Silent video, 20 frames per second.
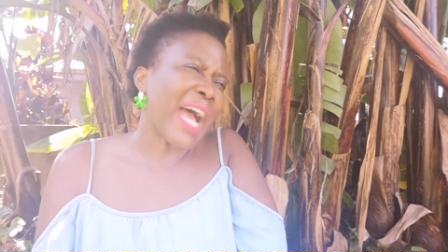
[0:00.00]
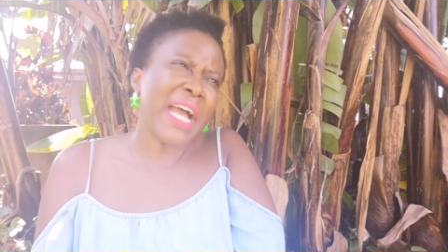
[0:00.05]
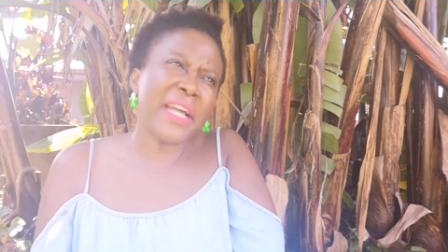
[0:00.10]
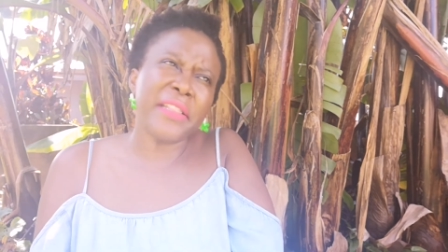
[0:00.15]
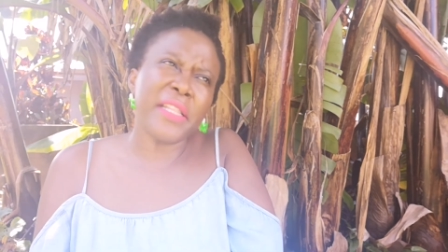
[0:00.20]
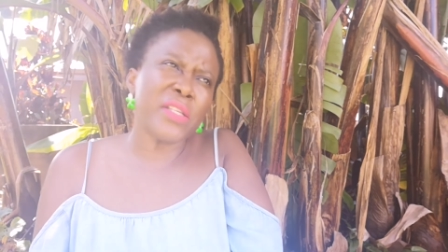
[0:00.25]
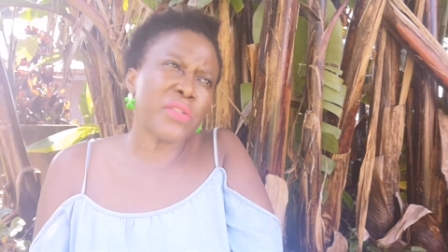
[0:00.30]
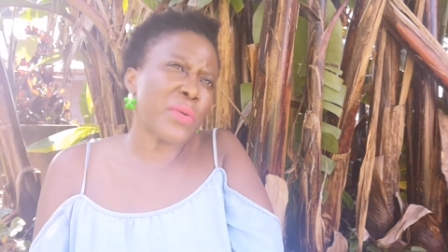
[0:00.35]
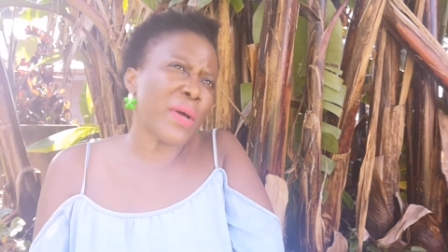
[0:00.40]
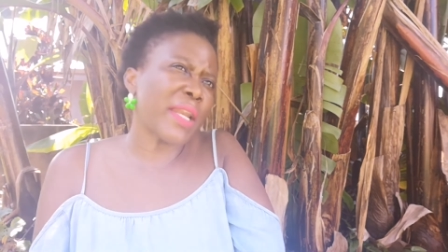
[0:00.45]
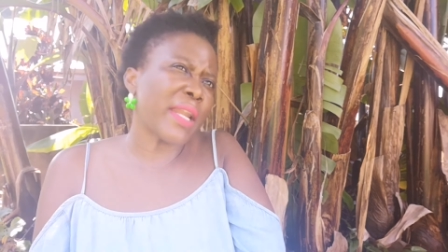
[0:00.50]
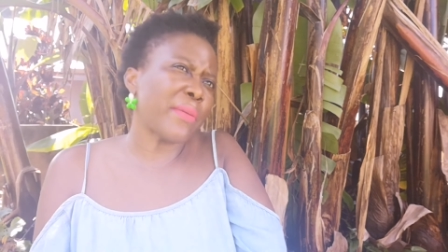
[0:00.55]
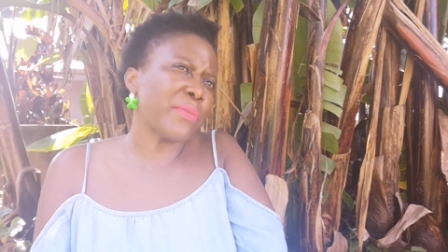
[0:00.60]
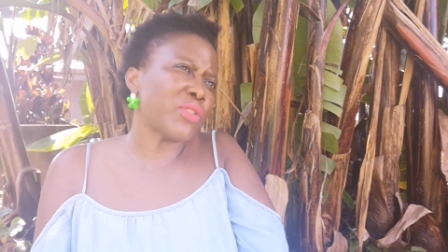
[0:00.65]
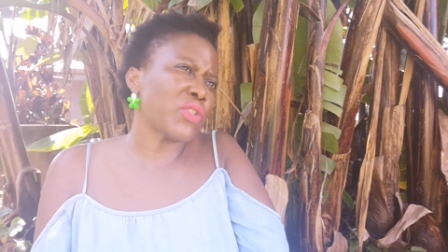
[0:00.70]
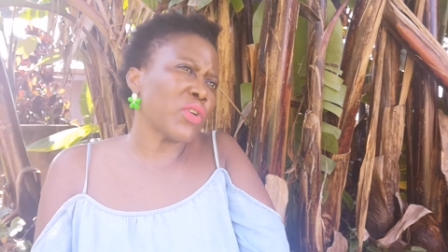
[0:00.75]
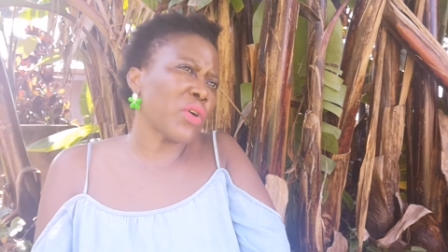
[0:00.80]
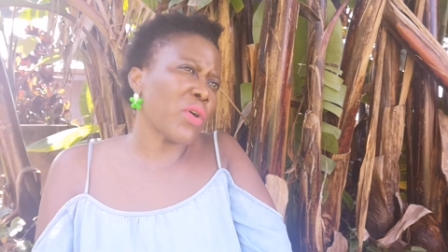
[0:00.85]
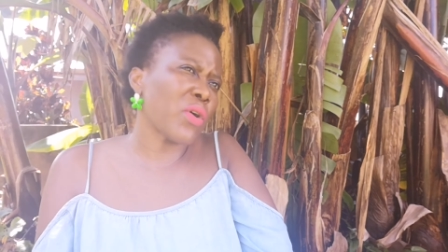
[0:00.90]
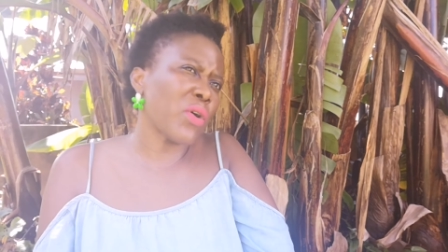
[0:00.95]
This one, I'm
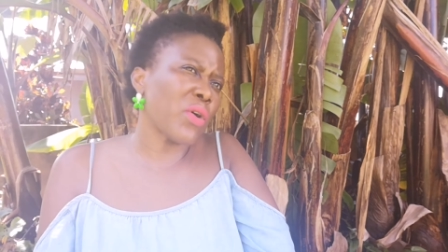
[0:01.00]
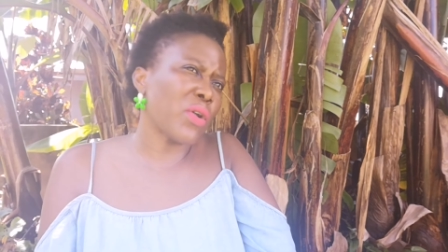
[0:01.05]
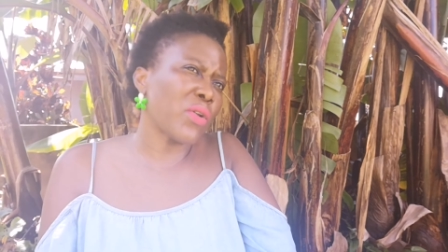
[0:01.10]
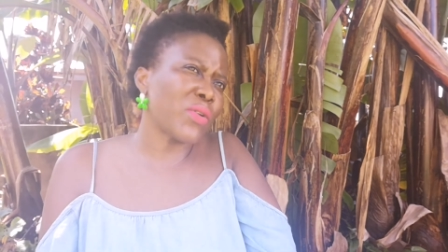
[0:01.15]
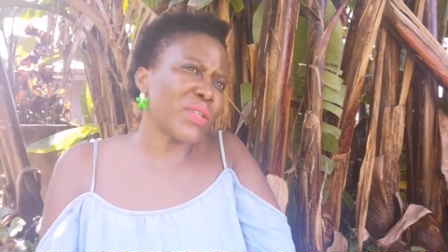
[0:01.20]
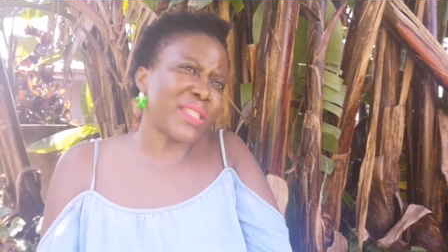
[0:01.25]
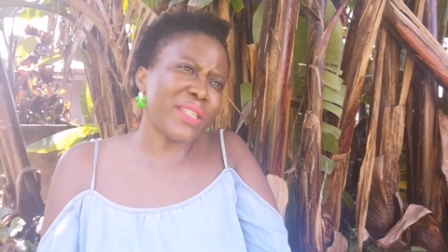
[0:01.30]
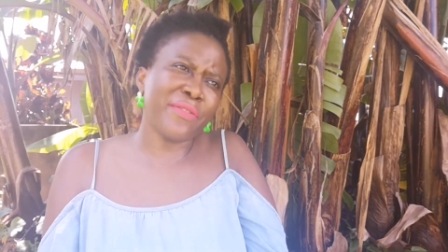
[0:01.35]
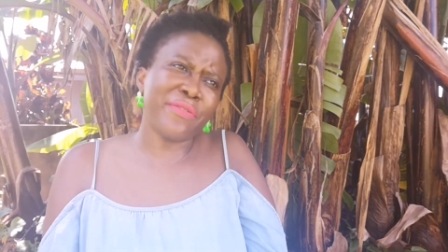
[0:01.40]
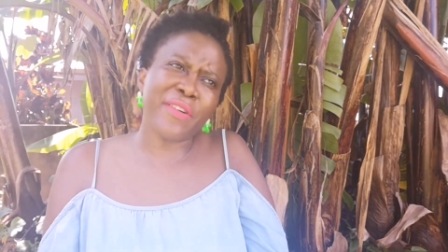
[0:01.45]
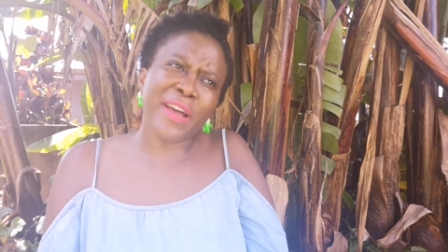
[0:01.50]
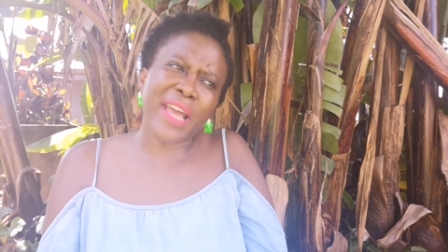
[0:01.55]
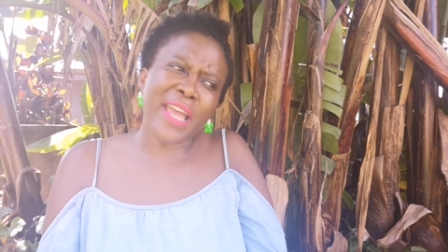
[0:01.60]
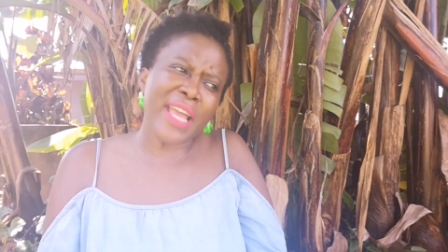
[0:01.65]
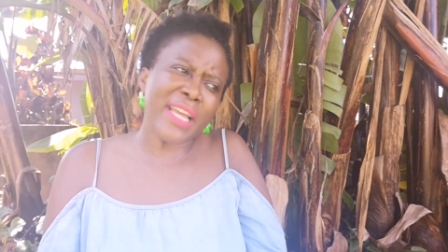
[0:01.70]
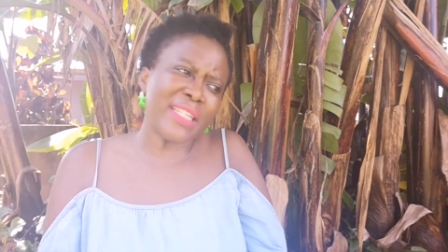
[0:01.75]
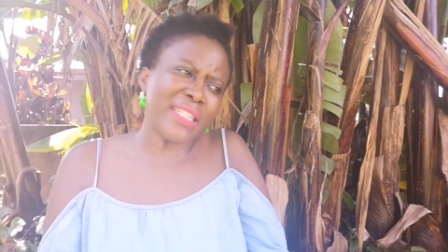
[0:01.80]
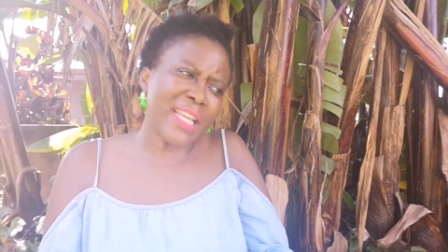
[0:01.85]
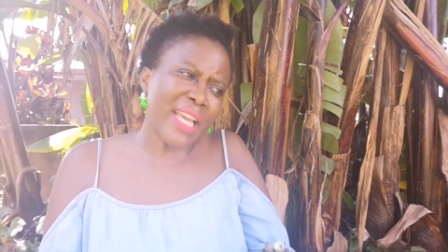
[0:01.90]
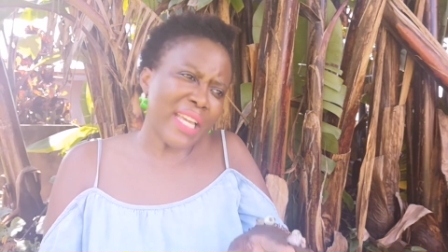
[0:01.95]
sure Lucifer
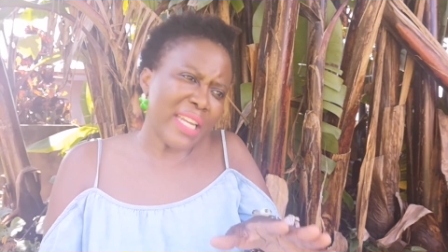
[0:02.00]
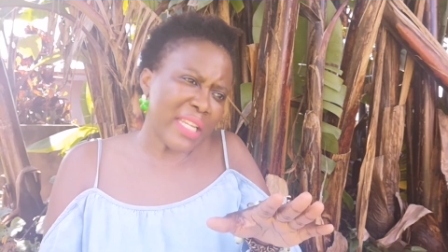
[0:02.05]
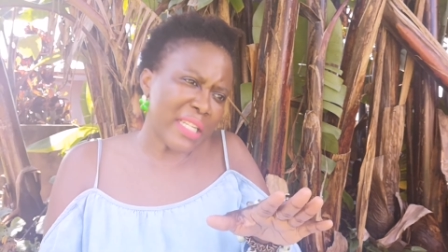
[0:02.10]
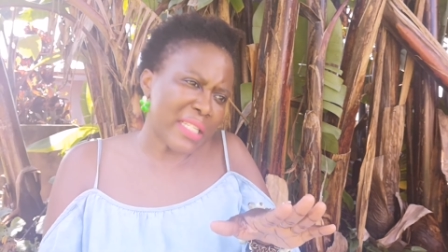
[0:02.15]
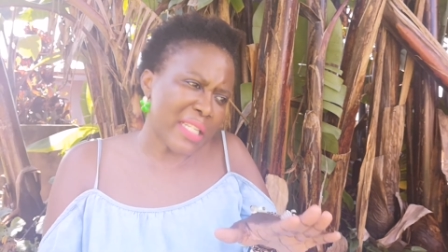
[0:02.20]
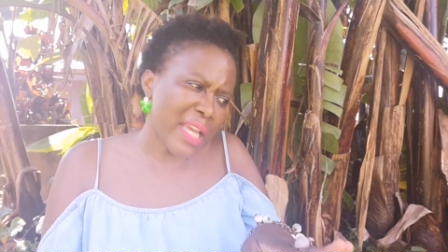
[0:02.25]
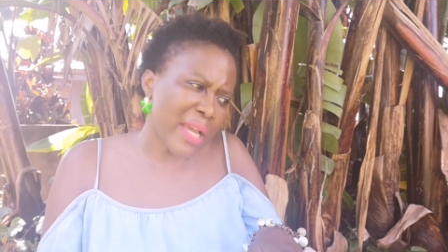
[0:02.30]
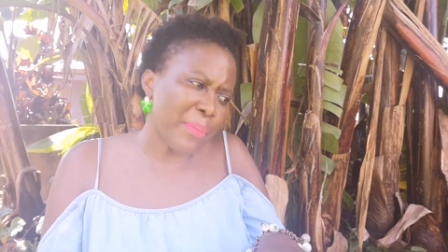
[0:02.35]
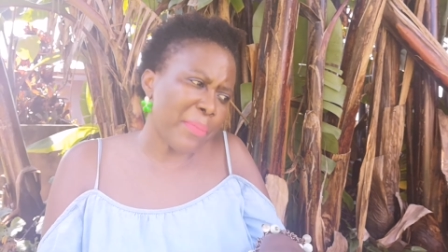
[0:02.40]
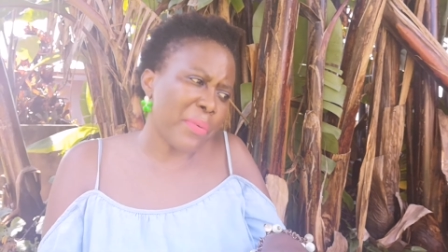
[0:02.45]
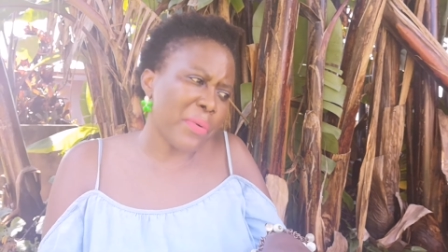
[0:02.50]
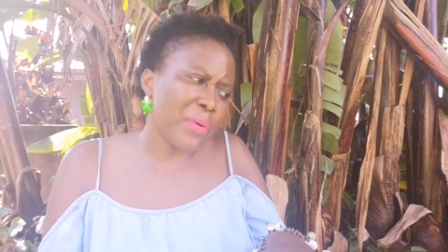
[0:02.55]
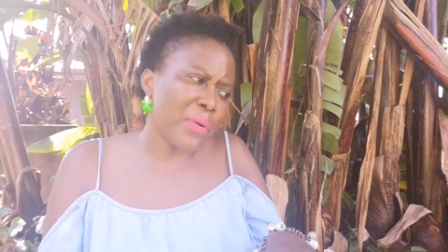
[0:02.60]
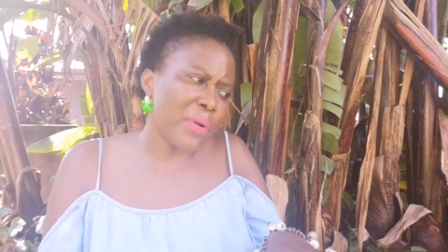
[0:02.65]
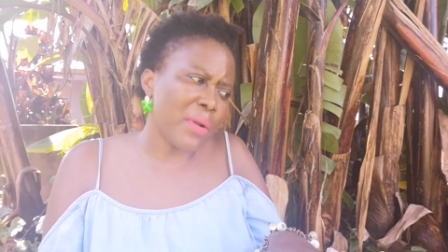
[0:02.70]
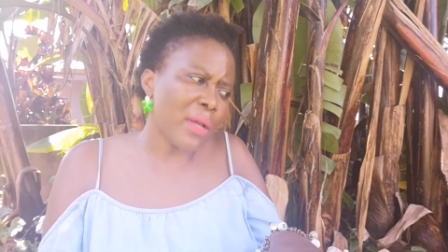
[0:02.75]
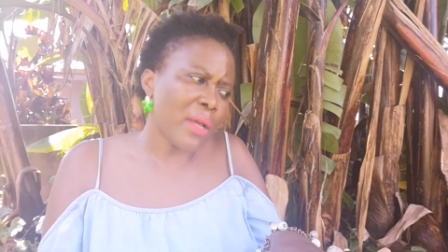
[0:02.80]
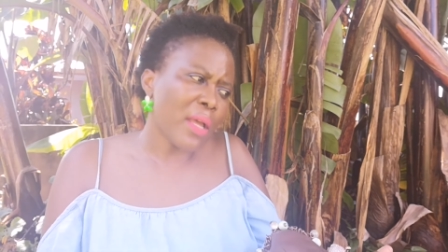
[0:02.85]
had a table